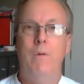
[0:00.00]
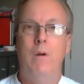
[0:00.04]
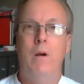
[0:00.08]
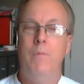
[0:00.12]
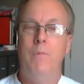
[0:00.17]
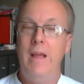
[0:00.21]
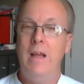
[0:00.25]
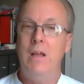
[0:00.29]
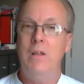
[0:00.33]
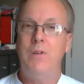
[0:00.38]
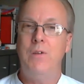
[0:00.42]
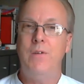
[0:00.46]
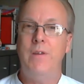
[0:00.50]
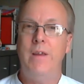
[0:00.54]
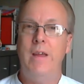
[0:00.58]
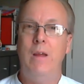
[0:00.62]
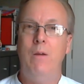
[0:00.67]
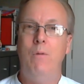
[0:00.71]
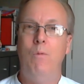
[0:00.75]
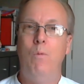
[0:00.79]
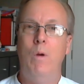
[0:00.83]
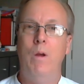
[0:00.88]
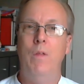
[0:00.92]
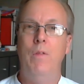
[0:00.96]

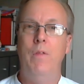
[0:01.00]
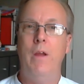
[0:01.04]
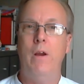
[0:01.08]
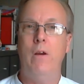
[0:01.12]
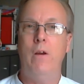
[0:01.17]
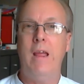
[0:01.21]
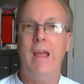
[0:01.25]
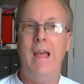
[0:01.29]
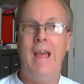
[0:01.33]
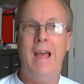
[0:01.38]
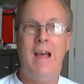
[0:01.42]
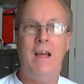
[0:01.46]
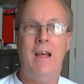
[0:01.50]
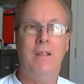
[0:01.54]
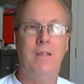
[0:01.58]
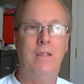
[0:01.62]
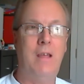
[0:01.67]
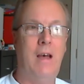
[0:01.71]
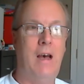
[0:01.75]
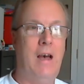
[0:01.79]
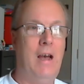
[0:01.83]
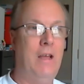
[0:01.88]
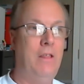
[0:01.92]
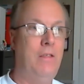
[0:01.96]
Nancy, when their cat
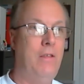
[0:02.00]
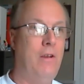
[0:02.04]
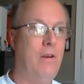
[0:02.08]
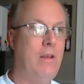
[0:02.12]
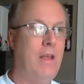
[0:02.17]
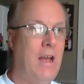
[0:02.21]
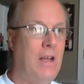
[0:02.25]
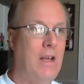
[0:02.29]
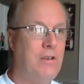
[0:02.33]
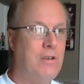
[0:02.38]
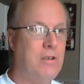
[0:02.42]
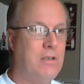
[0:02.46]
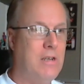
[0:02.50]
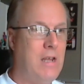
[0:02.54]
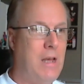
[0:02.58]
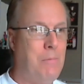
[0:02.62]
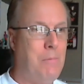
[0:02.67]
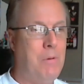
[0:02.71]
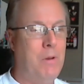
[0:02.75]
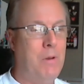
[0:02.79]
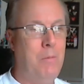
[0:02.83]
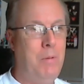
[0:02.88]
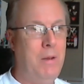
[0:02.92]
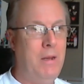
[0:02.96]
died, their cat just
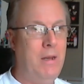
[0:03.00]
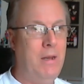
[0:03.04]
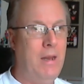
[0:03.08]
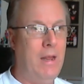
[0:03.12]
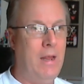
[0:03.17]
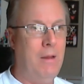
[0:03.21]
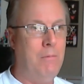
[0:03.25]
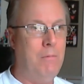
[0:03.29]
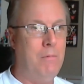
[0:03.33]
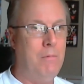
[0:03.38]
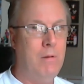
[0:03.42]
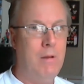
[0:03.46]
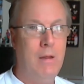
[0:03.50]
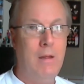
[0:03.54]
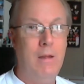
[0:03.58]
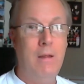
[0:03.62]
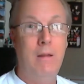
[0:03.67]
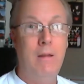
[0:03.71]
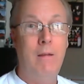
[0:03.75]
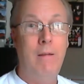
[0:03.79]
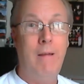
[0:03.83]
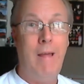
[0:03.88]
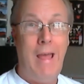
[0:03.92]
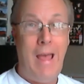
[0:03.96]
happened to be named
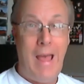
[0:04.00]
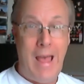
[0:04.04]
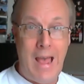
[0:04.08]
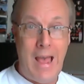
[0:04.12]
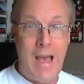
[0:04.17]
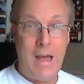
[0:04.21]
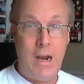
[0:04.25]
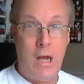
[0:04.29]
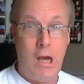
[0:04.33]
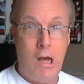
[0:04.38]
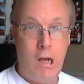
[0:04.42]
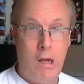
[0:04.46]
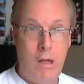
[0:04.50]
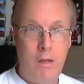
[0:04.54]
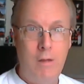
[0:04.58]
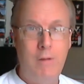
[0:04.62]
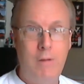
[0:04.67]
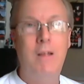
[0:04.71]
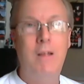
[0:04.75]
Hannah.